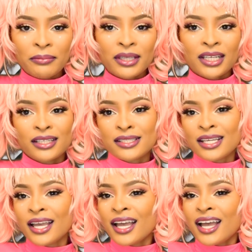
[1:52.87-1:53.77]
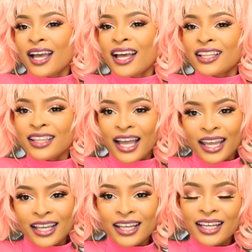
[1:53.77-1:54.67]
because,
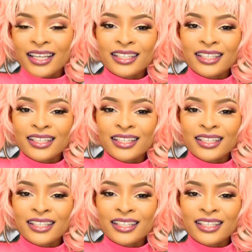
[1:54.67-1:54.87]
like,